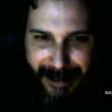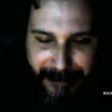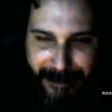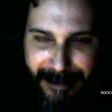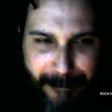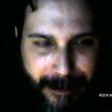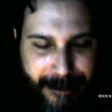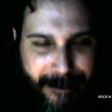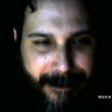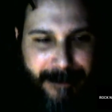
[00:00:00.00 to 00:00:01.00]
and I'm like,
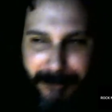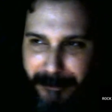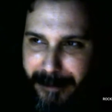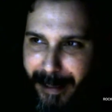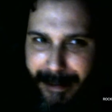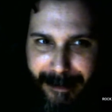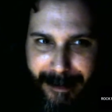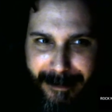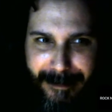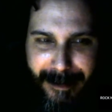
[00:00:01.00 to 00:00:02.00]
so yeah,
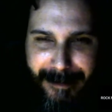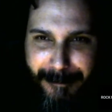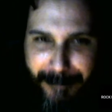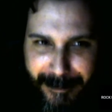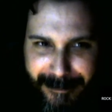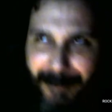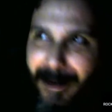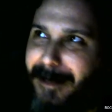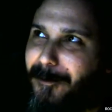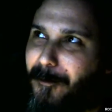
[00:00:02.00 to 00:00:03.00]
and the pen, and
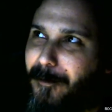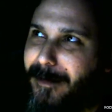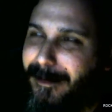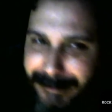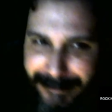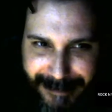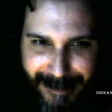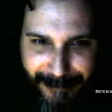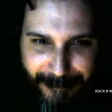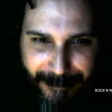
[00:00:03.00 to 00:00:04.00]
I didn't know what else to
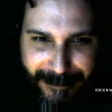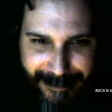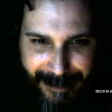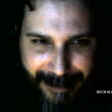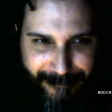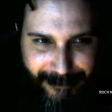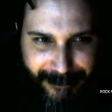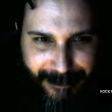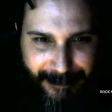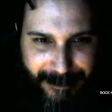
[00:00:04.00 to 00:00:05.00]
say because I had such a
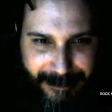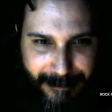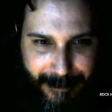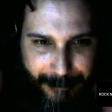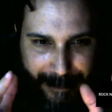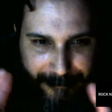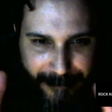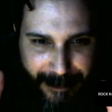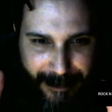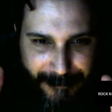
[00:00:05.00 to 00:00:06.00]
limited amount of
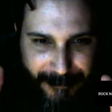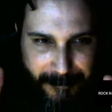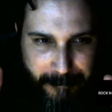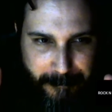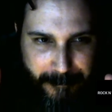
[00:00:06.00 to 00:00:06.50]
knowledge from